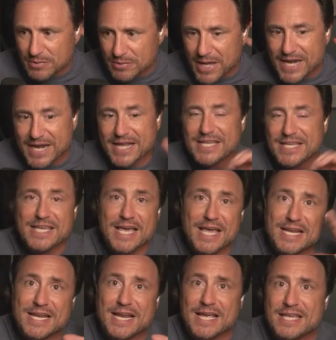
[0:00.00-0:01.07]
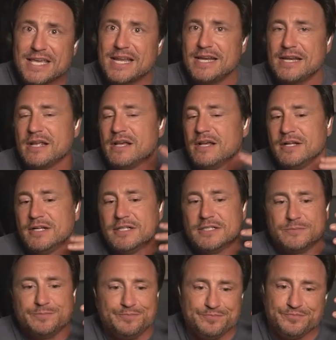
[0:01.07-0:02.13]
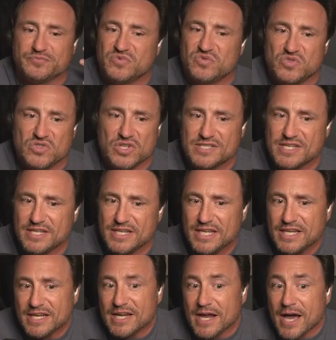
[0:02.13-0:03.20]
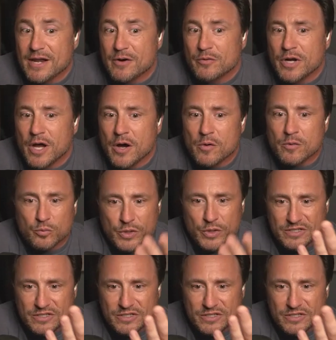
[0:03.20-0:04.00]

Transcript: But and I get it. I get it. Does it need it? I don't know. Yeah.